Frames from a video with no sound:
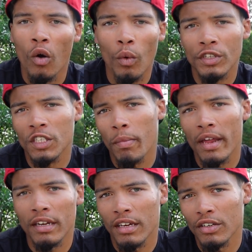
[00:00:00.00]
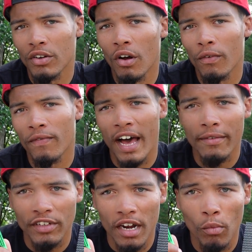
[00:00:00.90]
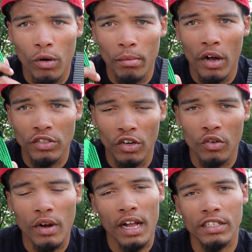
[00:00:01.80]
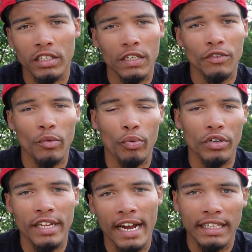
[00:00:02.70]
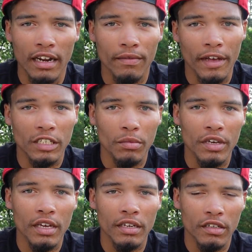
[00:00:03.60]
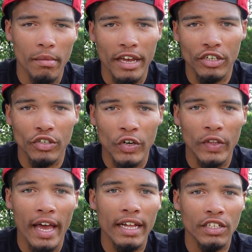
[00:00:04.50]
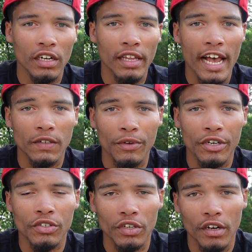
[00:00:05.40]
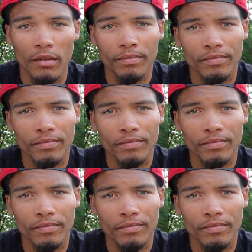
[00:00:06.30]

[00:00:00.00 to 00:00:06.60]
what's spending, you know, 5, 10 more bucks on a rod sleeve to protect that investment and to make sure that it's going to last for years to come?